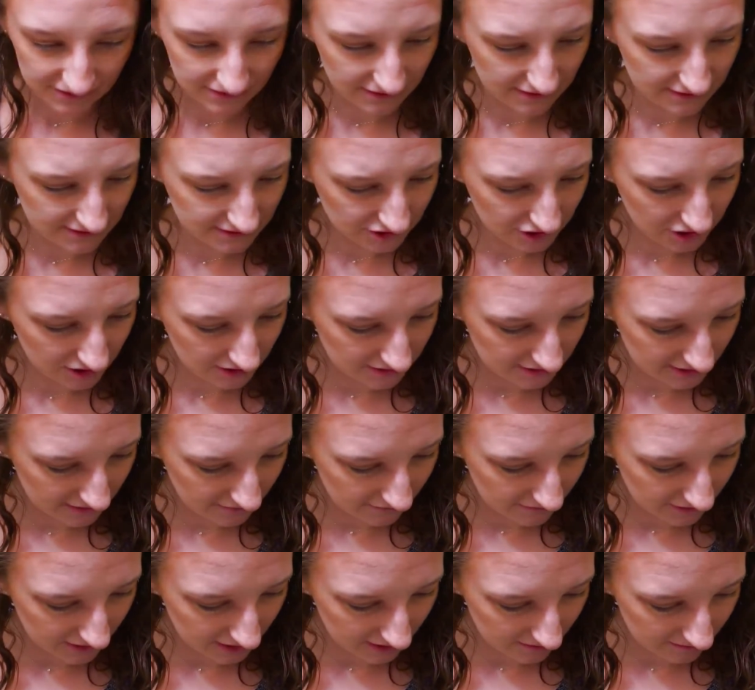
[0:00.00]
These shades
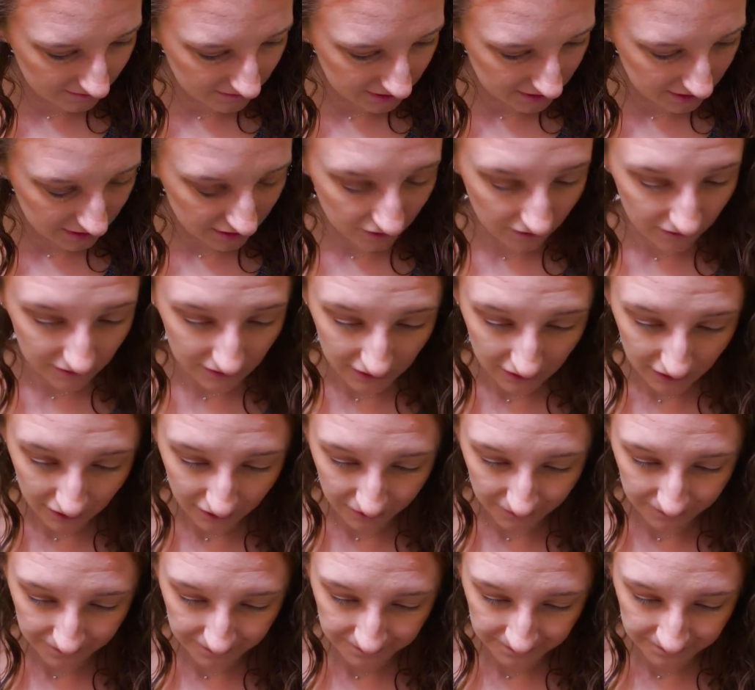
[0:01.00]
have names? No, they
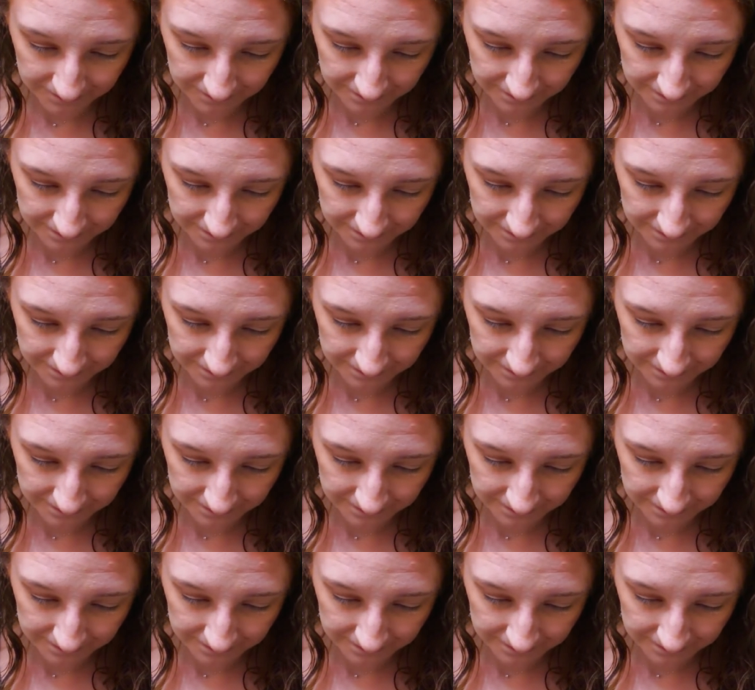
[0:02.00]
don't.